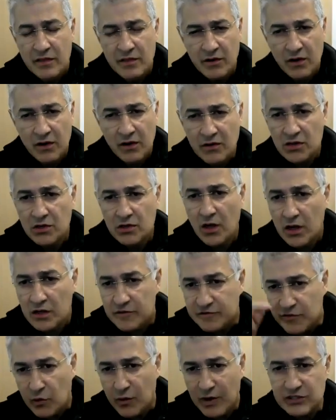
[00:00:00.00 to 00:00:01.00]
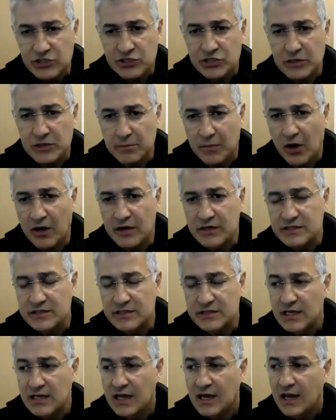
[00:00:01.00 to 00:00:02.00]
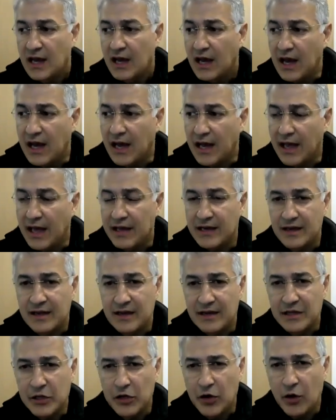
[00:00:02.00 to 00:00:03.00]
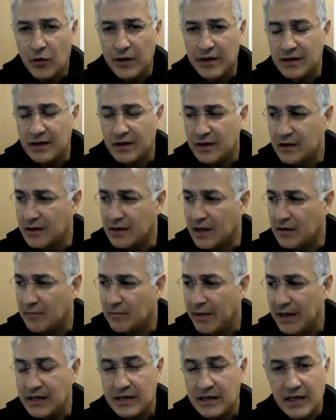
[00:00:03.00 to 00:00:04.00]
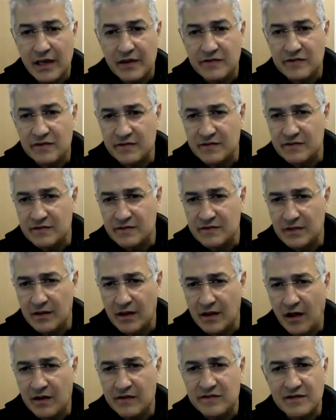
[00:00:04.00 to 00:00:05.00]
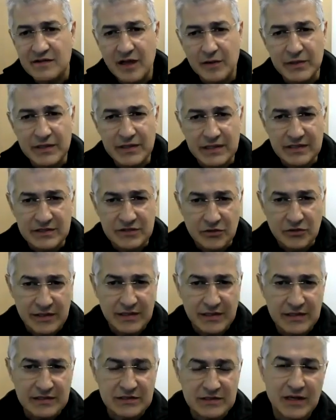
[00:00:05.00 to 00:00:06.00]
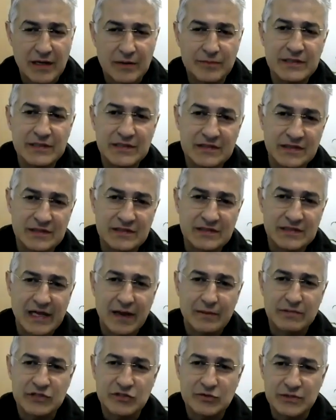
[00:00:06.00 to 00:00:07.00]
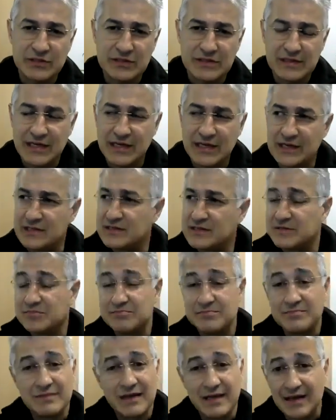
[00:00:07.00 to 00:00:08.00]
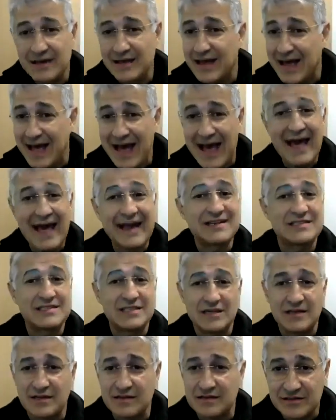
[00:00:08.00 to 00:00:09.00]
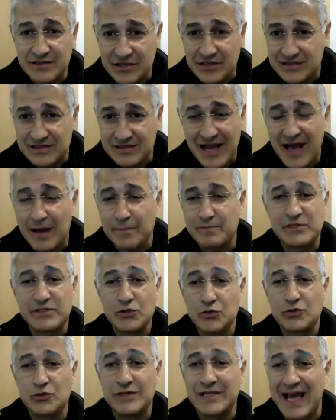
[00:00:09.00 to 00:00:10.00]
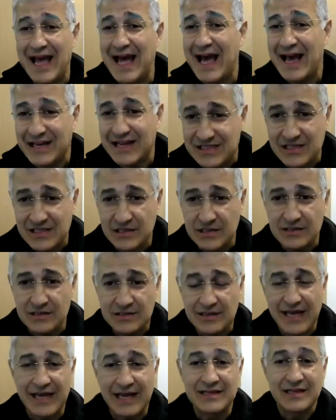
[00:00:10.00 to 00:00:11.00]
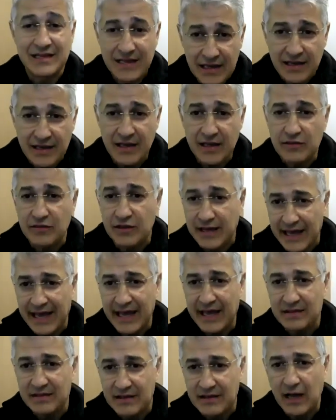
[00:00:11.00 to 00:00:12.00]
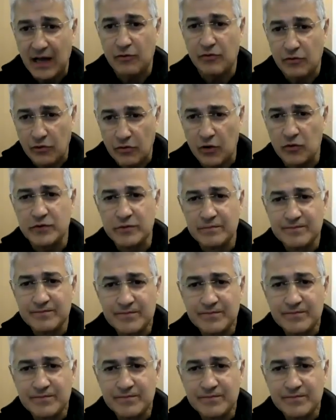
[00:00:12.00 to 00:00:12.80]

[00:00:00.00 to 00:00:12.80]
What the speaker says: There are a lot of question marks. And, in many cases, us Lebanese, or at least the Lebanese establishment, is excellent, just absolutely excellent at kicking the can down the road.